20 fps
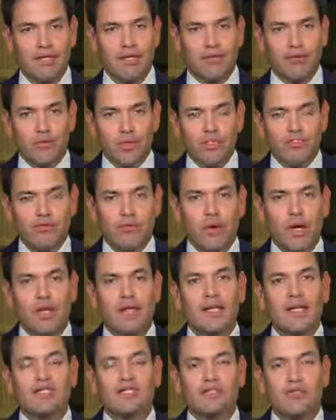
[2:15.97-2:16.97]
The reason why
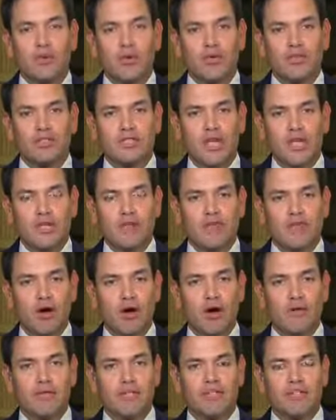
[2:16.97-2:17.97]
election lawyers get
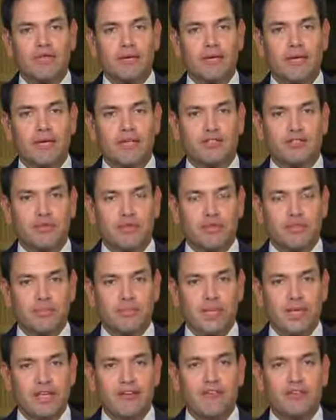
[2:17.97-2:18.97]
involved is to make sure as
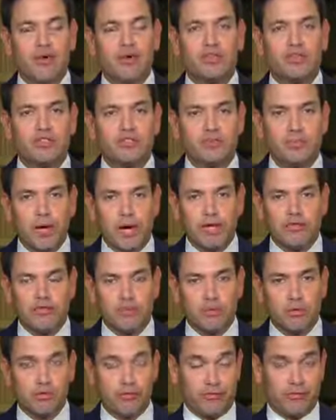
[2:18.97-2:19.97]
many votes as
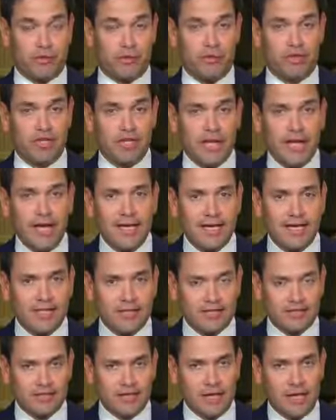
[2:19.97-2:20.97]
possible for their client
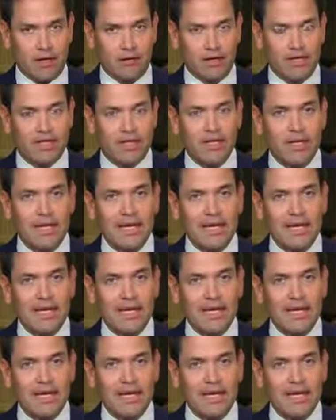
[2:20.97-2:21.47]
is counted